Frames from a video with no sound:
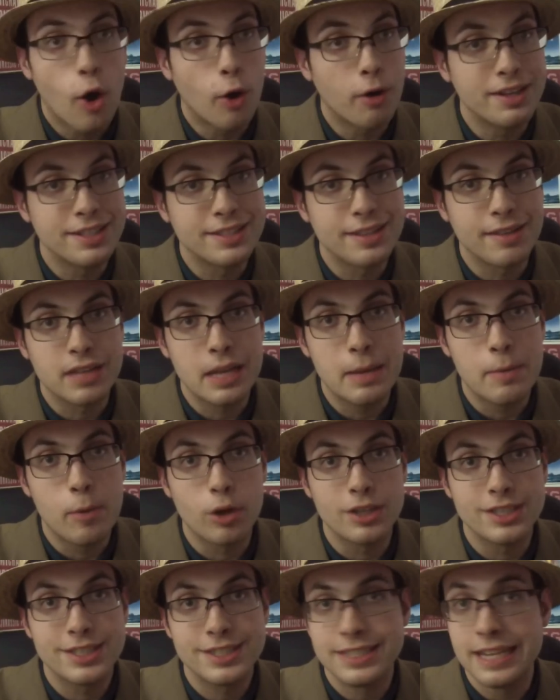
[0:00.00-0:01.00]
Or is something
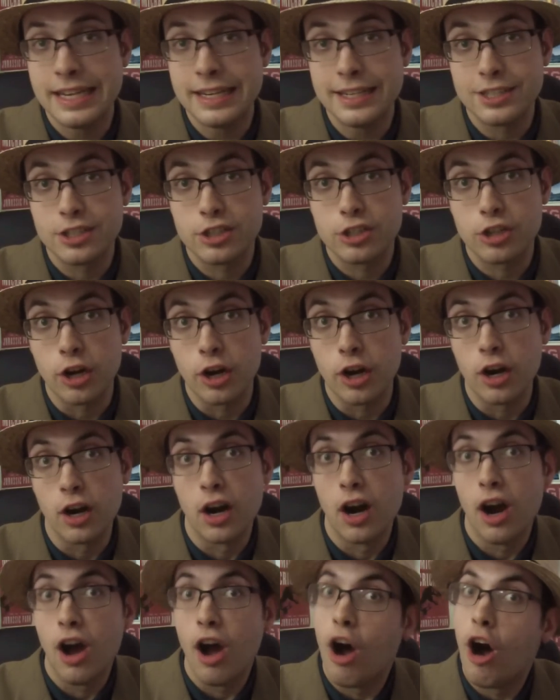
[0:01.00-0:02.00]
more sinister
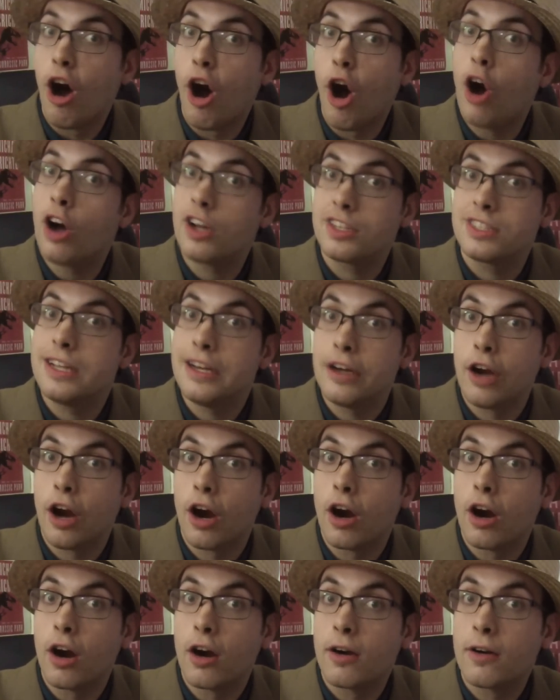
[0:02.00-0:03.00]
haunting
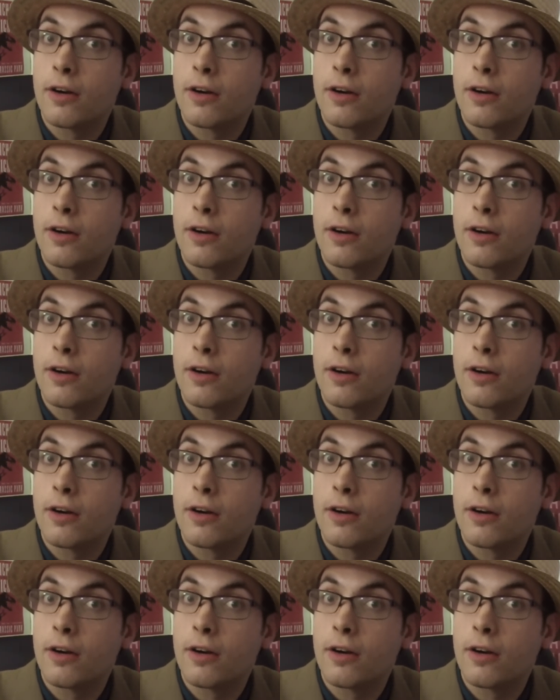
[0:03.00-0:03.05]
her?